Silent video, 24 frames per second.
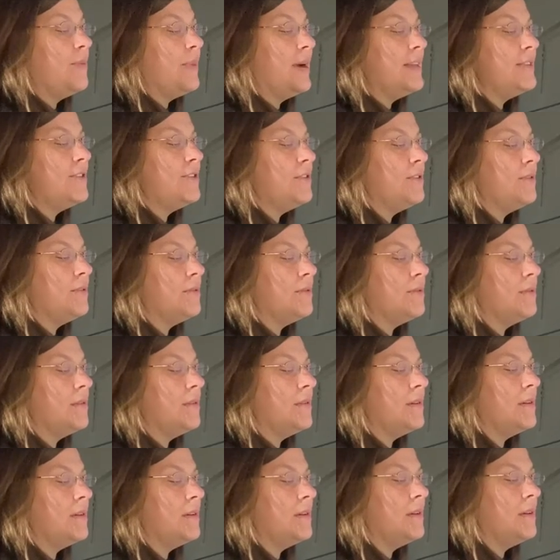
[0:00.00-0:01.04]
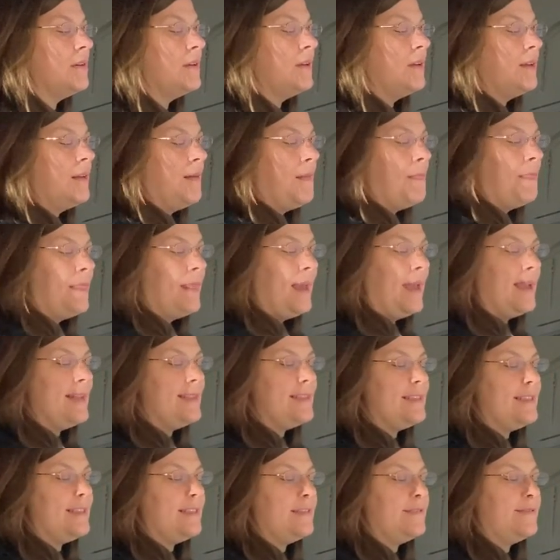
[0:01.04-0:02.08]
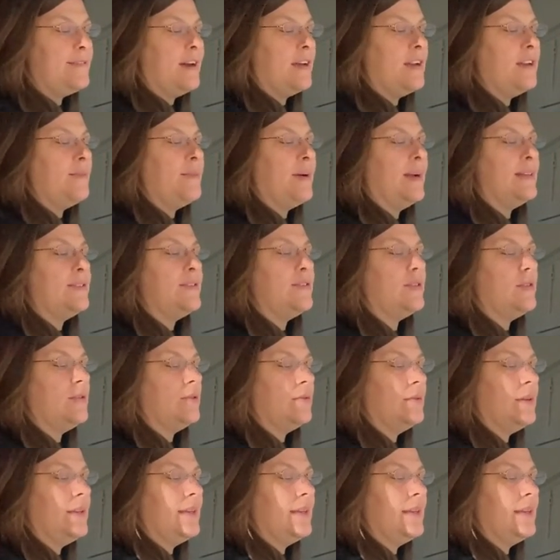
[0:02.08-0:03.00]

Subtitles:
by 2. 18 divided by 2